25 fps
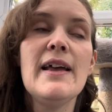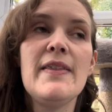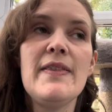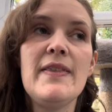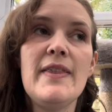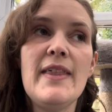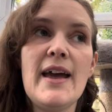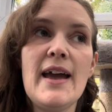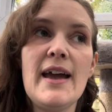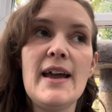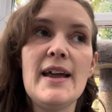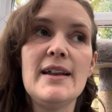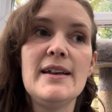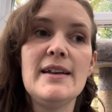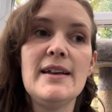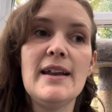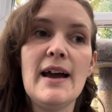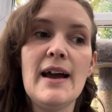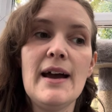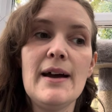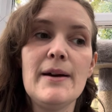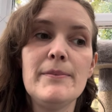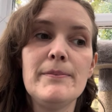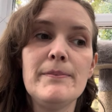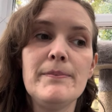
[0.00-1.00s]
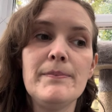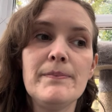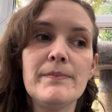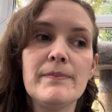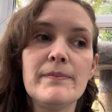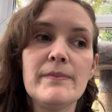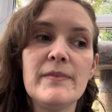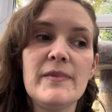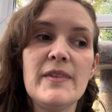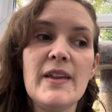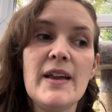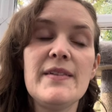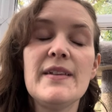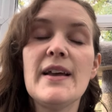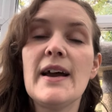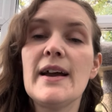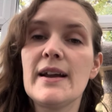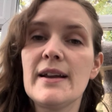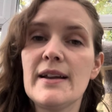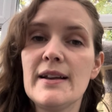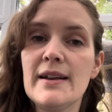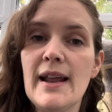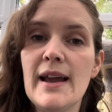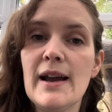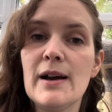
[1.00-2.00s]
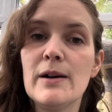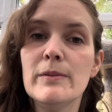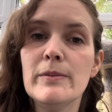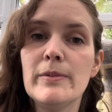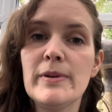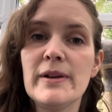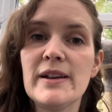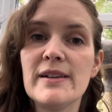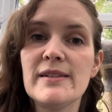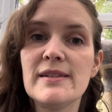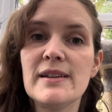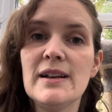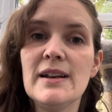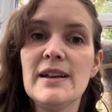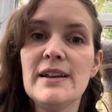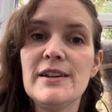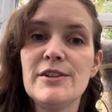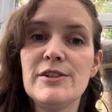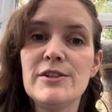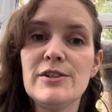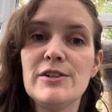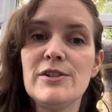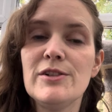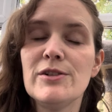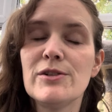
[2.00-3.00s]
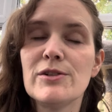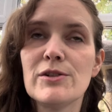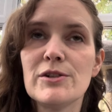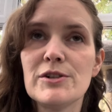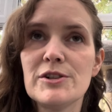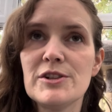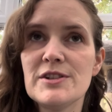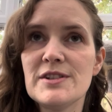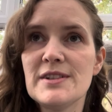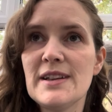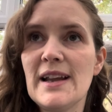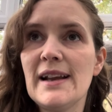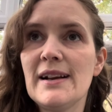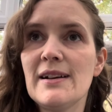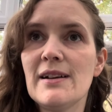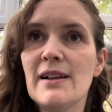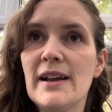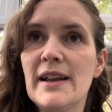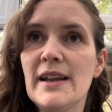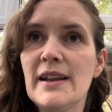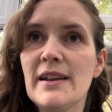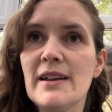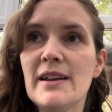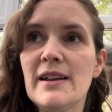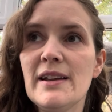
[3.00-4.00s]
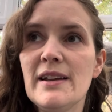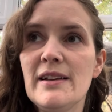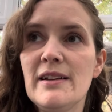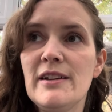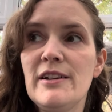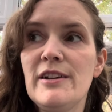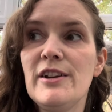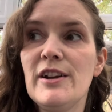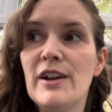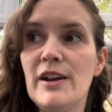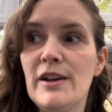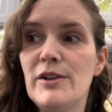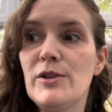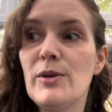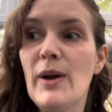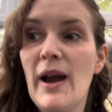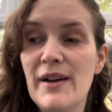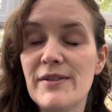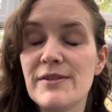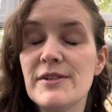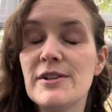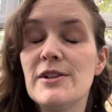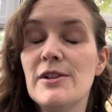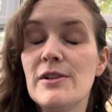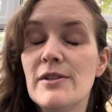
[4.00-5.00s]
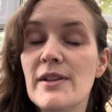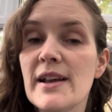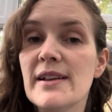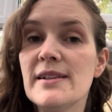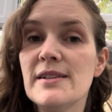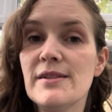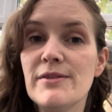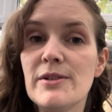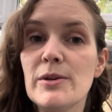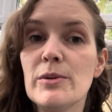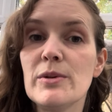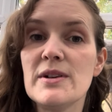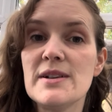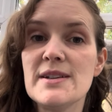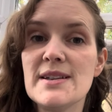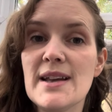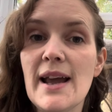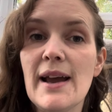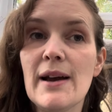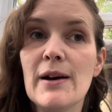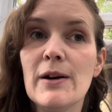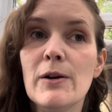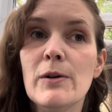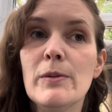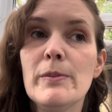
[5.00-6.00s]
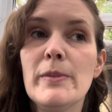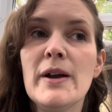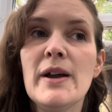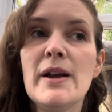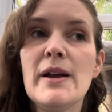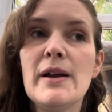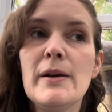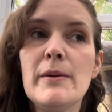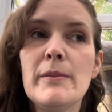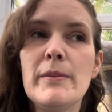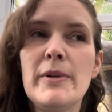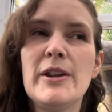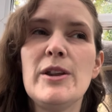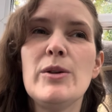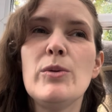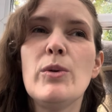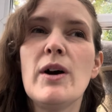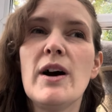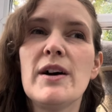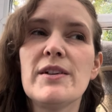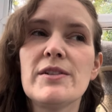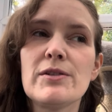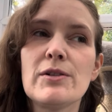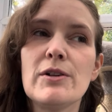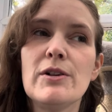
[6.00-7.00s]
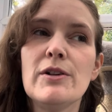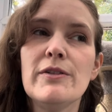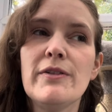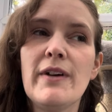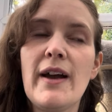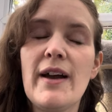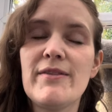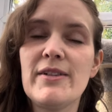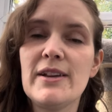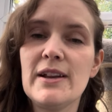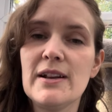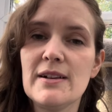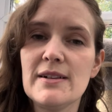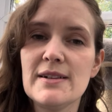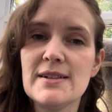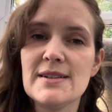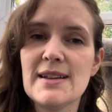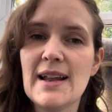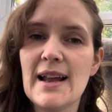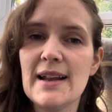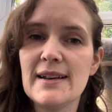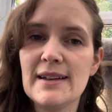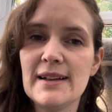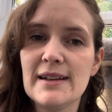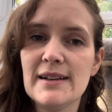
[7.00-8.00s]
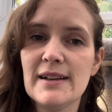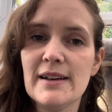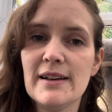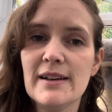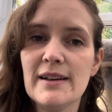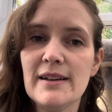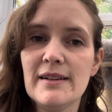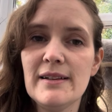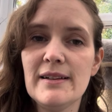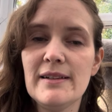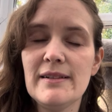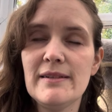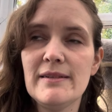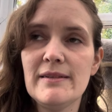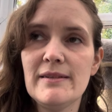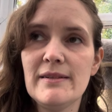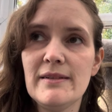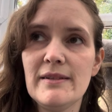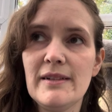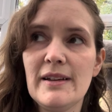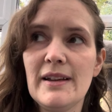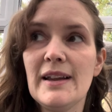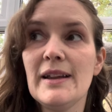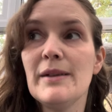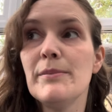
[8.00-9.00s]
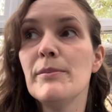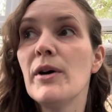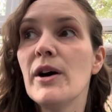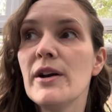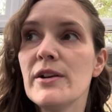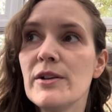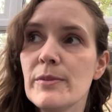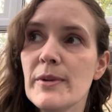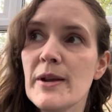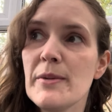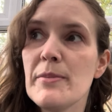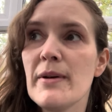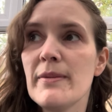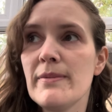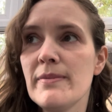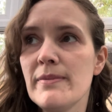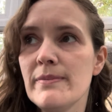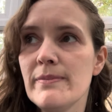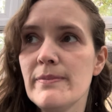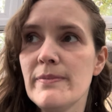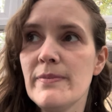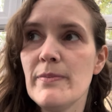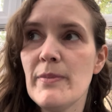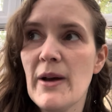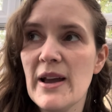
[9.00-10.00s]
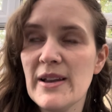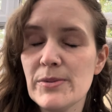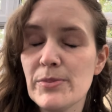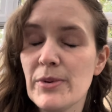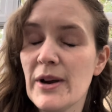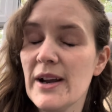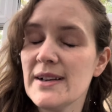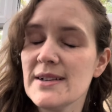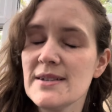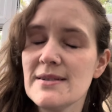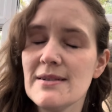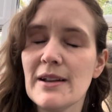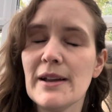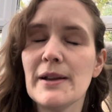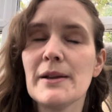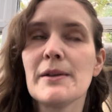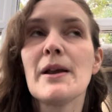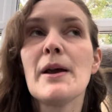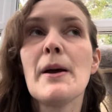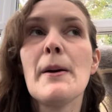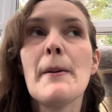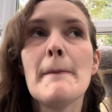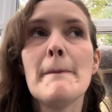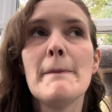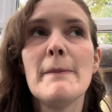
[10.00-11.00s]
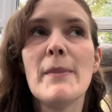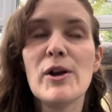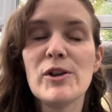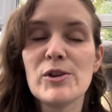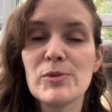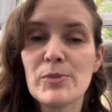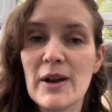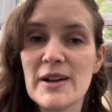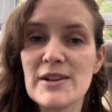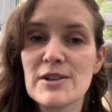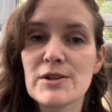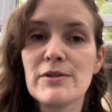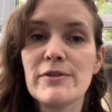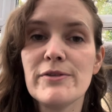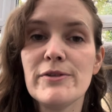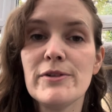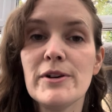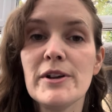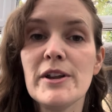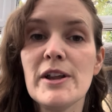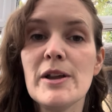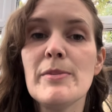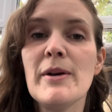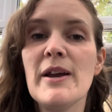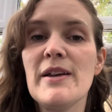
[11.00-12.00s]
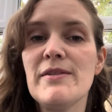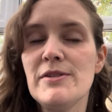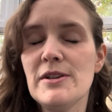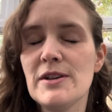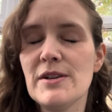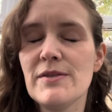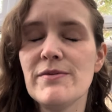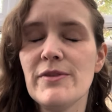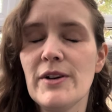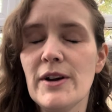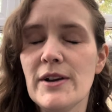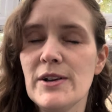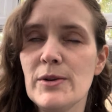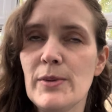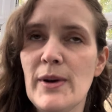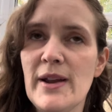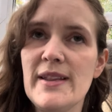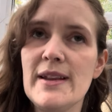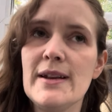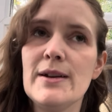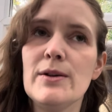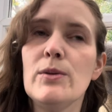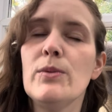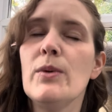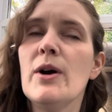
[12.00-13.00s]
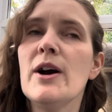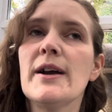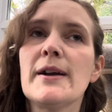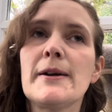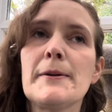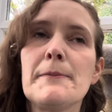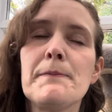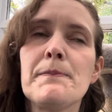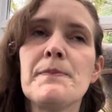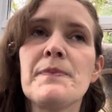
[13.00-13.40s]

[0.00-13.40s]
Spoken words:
then that can help because at least you're not just saying like, you know, you have to do this if you want it to help, but you are sort of having an understanding that it might not be best practice, like most practical for you, but if you can find a way, then it'll work.